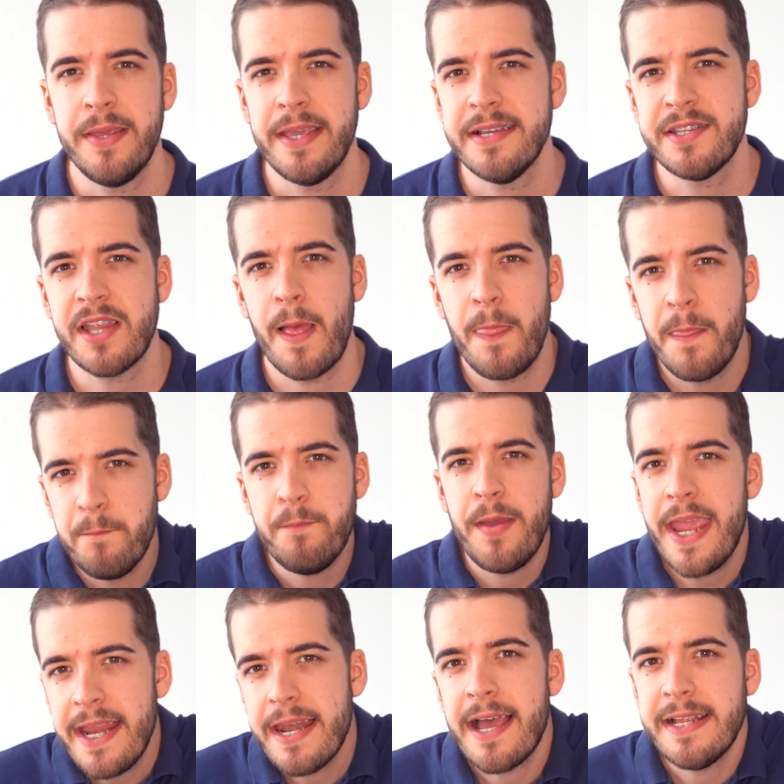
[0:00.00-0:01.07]
Because the
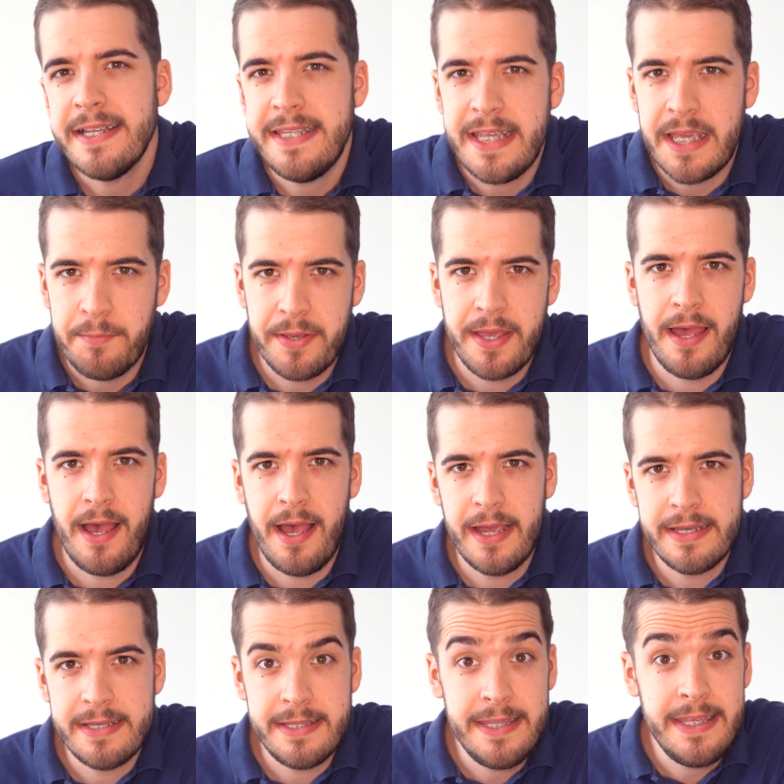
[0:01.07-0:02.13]
main idea
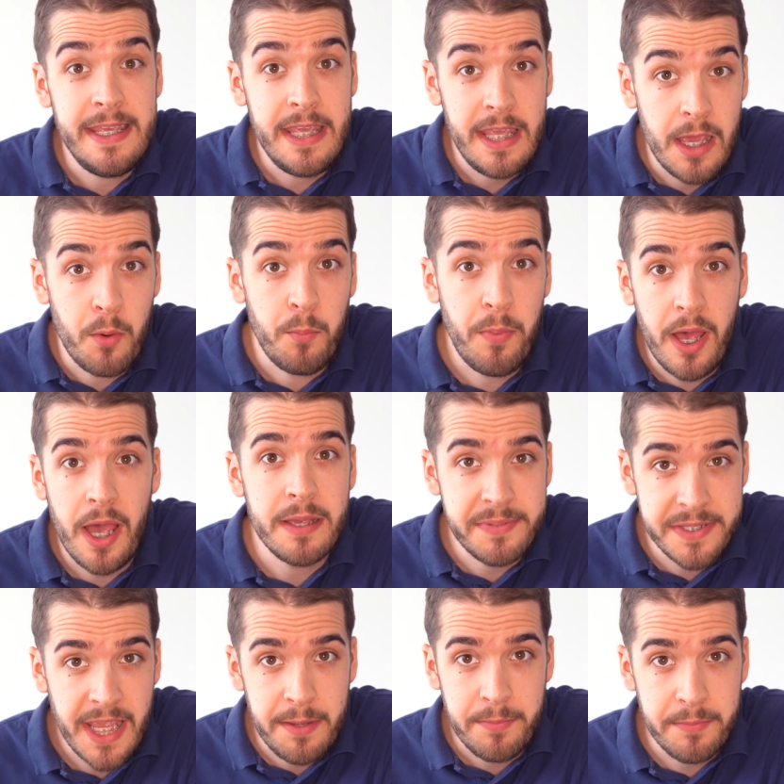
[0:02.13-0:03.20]
behind the EL
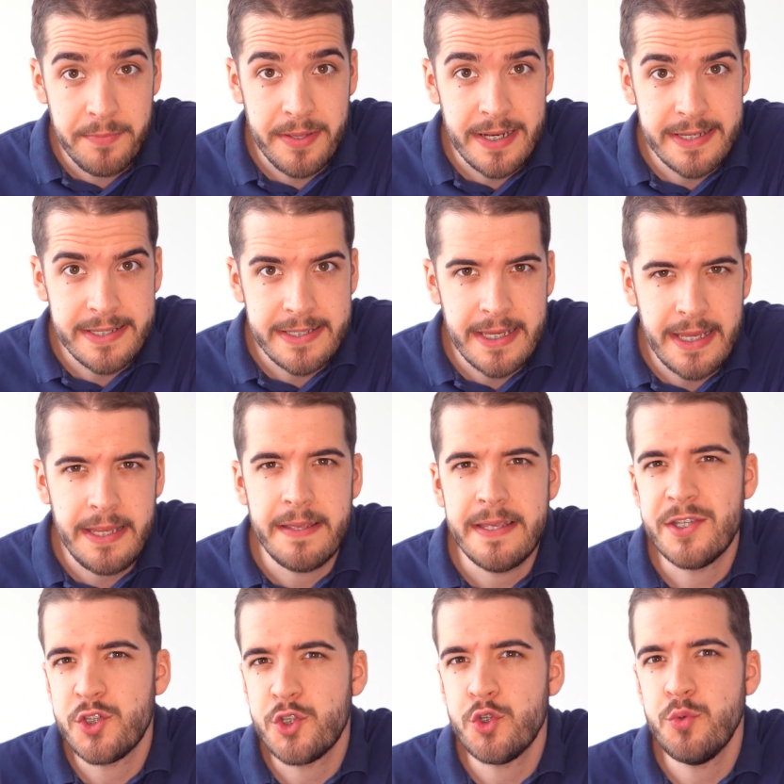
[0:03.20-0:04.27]
Pipes capability
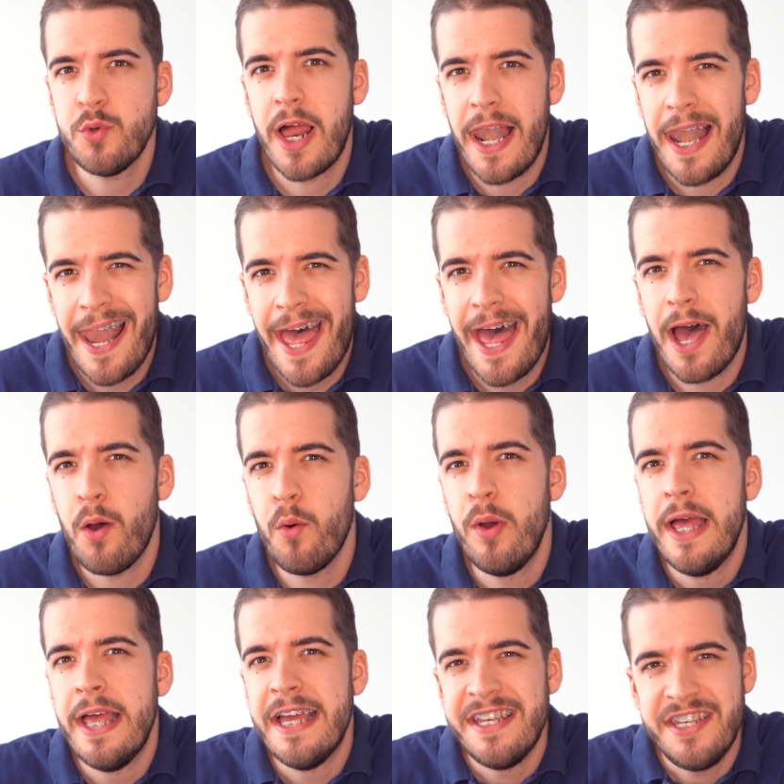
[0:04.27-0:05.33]
is to
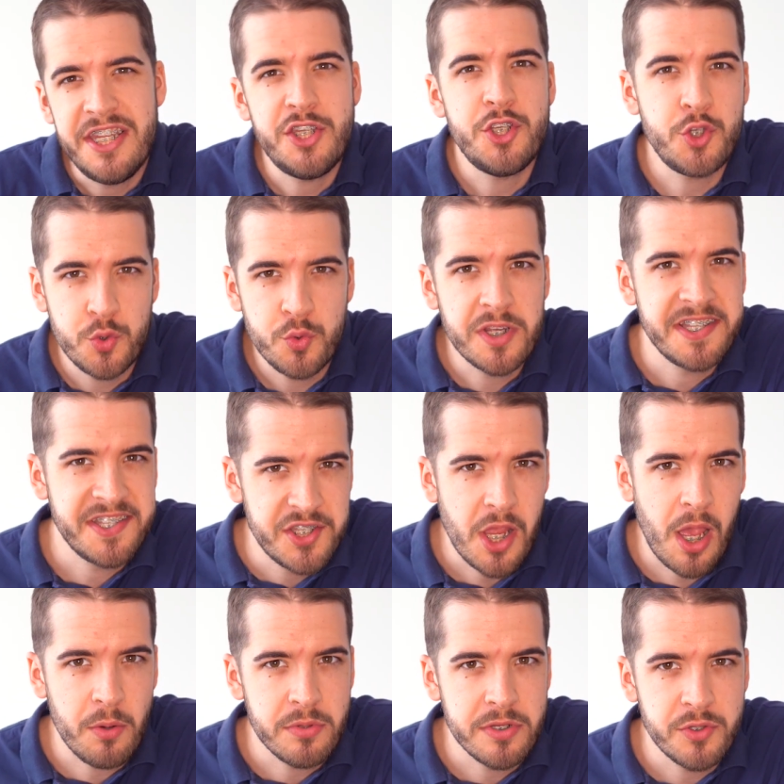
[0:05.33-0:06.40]
allow digital
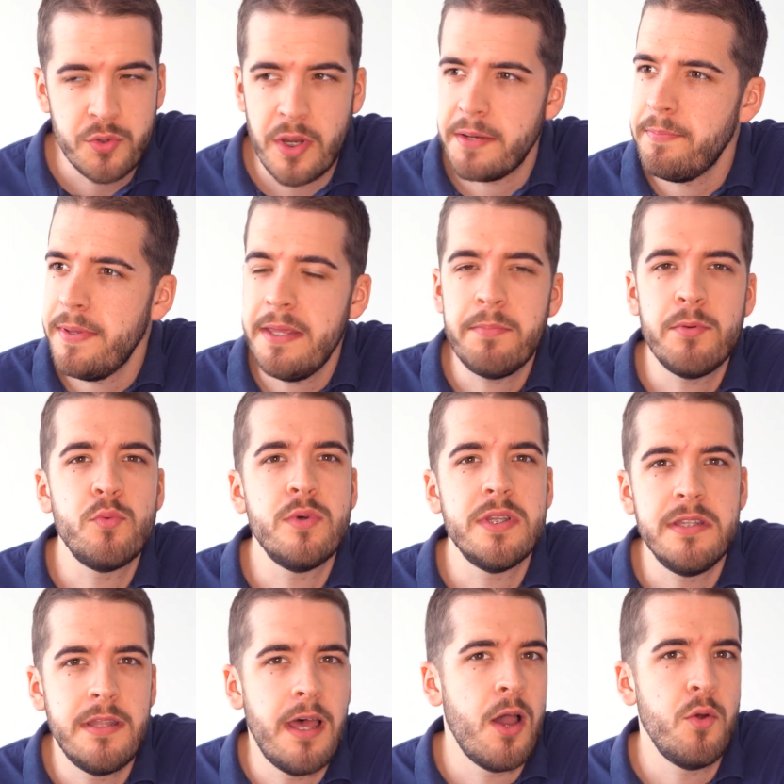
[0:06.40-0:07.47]
consultants, right, people
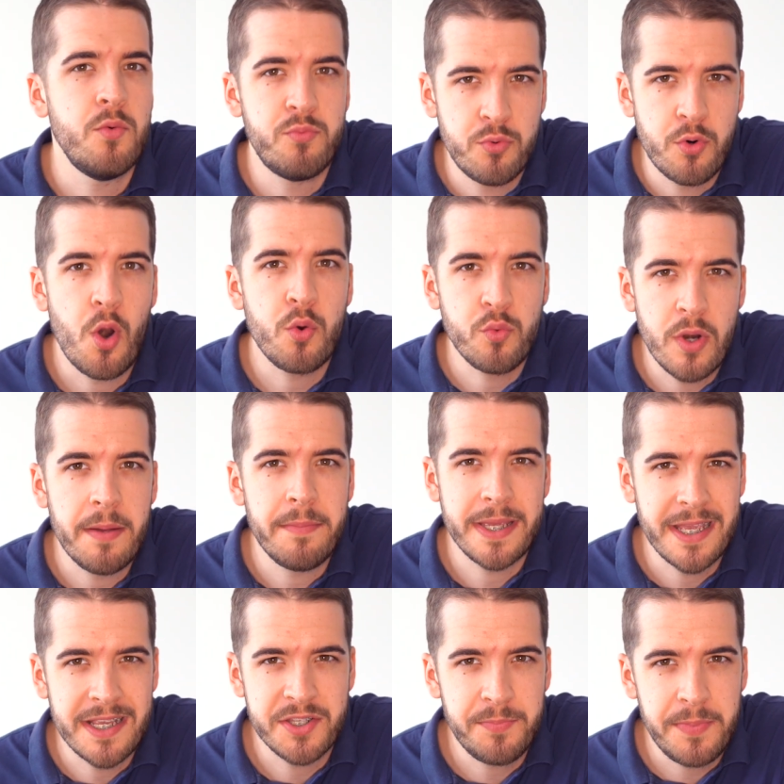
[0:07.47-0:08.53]
with no
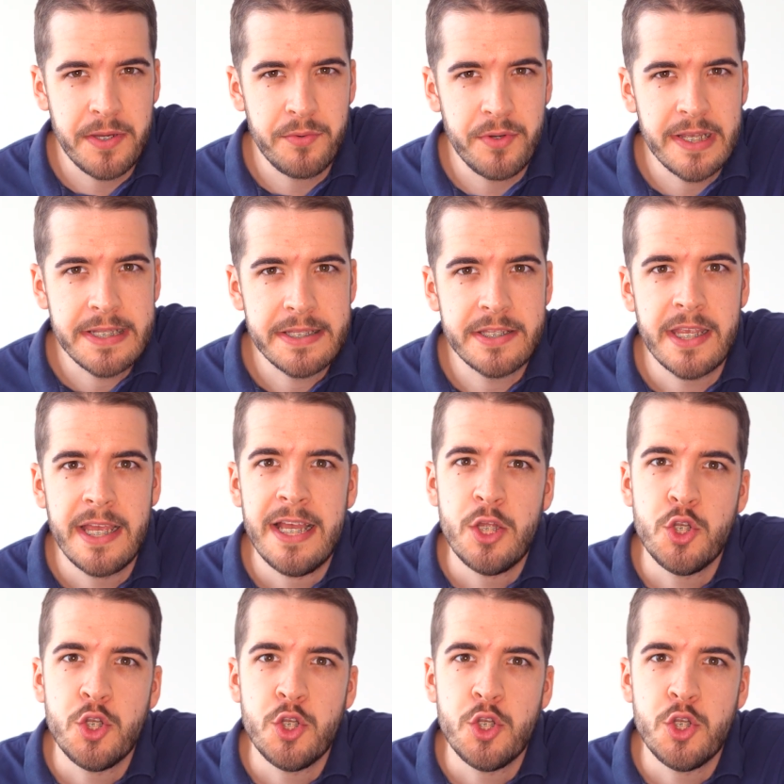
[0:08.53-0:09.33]
programming experience,